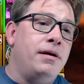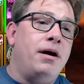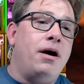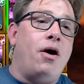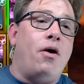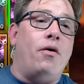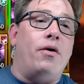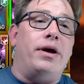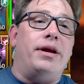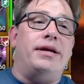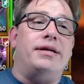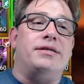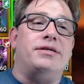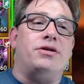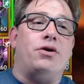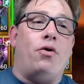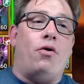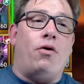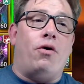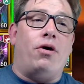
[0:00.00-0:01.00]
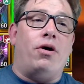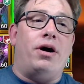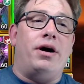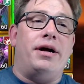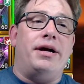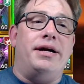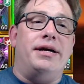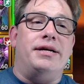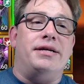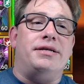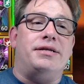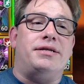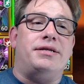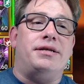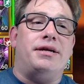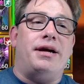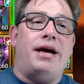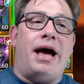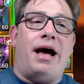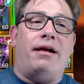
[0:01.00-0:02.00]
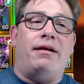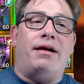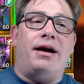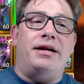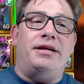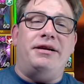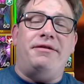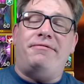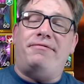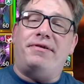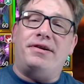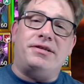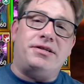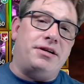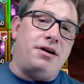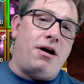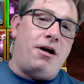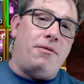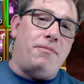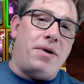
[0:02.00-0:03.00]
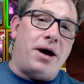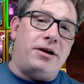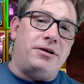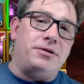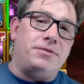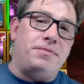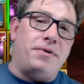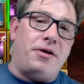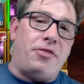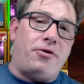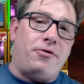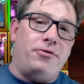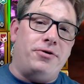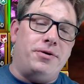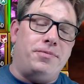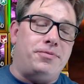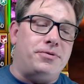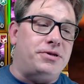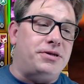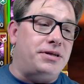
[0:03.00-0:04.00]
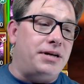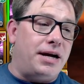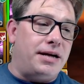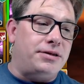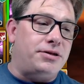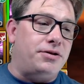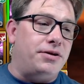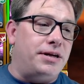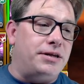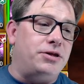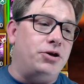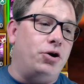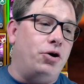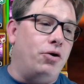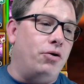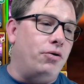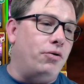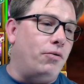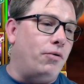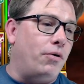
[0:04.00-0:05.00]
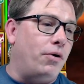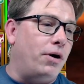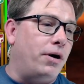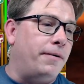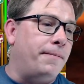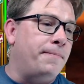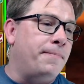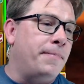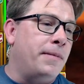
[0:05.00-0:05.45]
Oh, and his aura is ally defense in all battles by 30%, so that's a good aura.